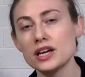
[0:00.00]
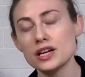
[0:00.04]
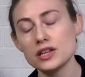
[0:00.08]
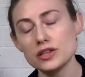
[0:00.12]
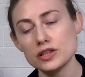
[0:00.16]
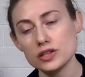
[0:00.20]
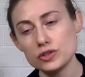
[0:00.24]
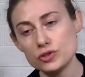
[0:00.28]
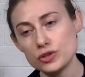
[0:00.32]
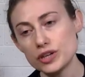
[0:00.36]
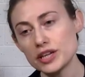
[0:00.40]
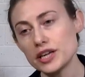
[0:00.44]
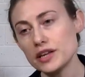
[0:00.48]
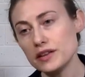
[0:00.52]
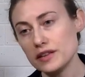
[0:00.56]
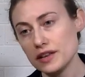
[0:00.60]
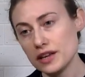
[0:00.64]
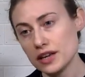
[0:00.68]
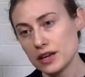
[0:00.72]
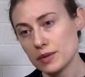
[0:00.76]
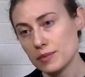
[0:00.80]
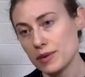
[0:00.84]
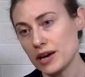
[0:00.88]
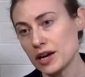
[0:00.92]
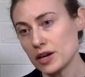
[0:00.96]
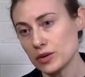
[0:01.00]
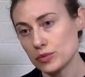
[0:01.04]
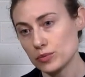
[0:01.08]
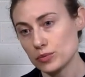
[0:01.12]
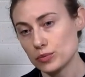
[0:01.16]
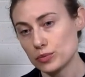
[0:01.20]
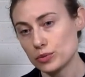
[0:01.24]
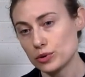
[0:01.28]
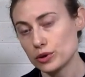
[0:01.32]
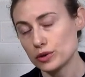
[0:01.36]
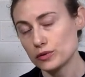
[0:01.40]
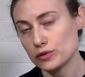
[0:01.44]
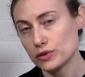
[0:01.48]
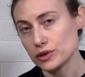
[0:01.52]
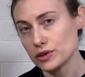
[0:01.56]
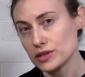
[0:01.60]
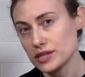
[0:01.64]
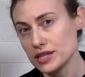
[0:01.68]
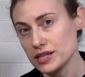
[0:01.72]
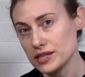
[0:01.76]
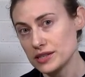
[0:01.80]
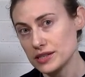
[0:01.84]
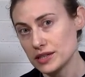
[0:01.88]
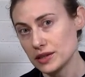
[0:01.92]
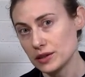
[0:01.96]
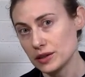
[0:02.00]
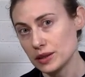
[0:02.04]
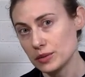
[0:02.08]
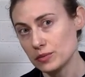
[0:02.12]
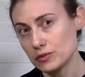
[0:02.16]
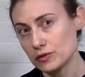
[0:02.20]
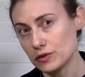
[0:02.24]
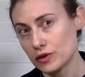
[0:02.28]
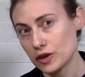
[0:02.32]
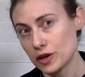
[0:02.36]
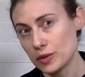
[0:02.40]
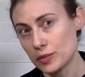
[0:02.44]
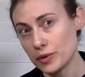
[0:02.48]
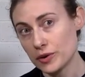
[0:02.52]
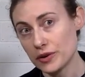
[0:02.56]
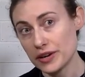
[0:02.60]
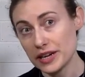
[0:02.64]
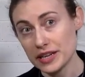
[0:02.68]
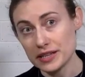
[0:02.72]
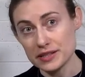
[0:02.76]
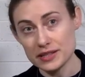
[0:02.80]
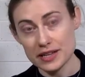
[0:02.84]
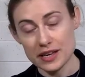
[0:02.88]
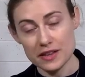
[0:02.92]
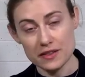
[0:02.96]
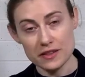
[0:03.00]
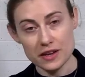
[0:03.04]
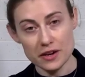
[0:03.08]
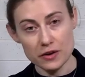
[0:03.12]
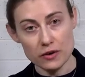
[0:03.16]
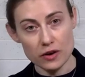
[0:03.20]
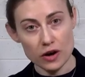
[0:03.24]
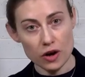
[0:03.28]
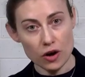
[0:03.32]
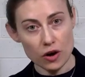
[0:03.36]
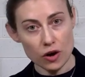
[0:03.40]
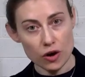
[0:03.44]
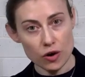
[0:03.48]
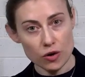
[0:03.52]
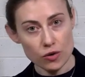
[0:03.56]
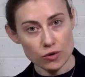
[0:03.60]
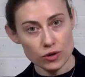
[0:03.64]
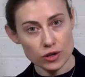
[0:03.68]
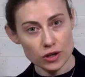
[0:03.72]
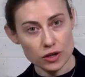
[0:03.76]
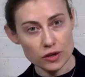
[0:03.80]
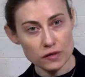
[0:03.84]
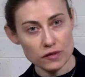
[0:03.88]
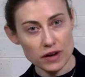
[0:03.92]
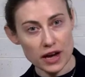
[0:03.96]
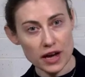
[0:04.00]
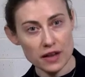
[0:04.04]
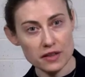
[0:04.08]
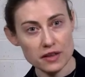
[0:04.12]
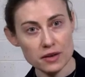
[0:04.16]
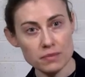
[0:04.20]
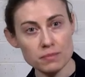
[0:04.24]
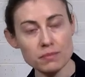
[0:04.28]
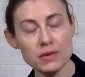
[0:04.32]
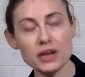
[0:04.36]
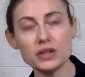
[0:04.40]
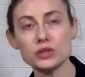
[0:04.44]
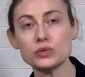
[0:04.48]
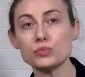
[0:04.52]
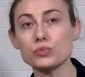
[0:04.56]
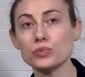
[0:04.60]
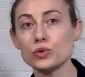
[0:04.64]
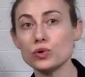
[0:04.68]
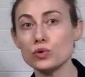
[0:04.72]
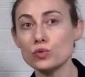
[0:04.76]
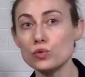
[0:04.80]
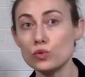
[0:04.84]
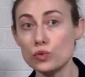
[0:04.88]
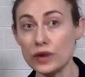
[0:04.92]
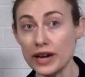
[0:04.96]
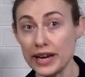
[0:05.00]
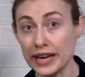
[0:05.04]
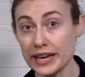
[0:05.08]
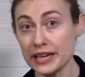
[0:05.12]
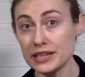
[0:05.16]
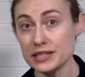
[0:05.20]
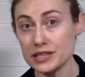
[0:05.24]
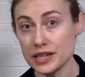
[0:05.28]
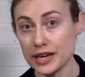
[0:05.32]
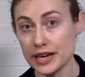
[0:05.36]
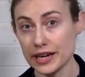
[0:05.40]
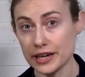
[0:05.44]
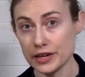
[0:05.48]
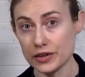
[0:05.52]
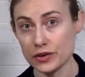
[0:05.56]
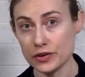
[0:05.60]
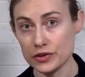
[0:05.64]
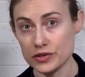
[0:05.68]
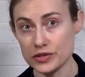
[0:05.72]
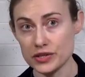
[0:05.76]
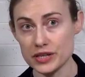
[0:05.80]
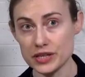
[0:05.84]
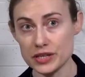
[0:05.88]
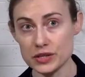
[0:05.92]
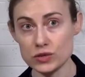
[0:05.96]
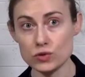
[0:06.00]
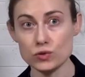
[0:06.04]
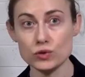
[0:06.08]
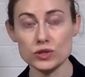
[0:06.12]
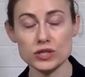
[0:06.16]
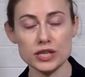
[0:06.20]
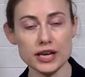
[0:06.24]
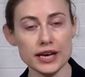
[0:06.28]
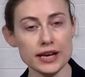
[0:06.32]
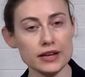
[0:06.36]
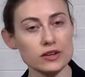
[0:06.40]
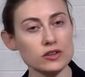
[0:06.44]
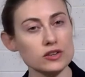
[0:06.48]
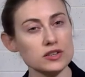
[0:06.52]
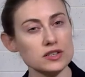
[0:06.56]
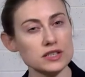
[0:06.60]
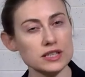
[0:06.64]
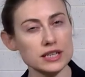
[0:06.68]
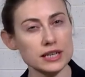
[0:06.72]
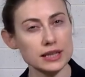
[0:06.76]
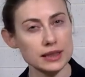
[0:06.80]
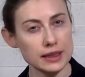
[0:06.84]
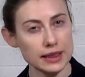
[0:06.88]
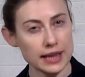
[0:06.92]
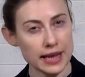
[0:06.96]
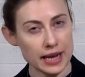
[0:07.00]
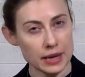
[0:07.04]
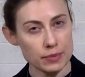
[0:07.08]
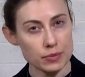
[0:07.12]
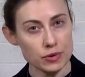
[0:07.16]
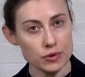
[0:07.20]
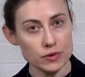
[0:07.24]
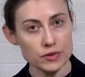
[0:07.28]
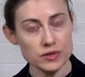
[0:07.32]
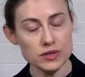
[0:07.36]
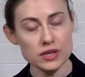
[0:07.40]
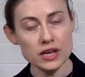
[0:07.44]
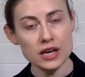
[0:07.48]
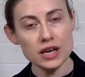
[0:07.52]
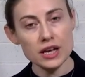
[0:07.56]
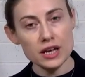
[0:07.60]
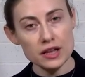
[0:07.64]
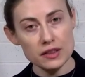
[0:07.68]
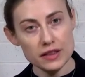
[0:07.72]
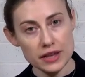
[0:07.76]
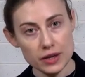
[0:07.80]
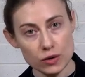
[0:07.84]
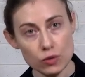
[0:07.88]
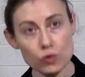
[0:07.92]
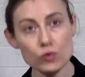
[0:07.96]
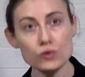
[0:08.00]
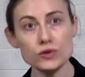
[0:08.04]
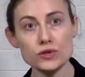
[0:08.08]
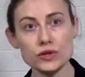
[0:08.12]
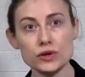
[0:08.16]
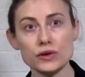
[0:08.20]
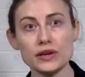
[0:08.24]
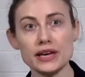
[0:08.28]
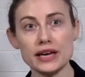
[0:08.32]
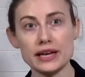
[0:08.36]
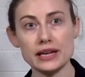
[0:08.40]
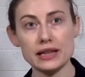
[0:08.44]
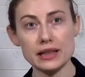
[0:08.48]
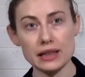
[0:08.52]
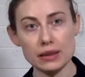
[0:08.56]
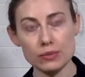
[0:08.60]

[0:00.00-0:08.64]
The tricky thing about peripheral T-cell lymphoma is that there are a whole lot of other much more rare diagnoses or diagnostic labels that also get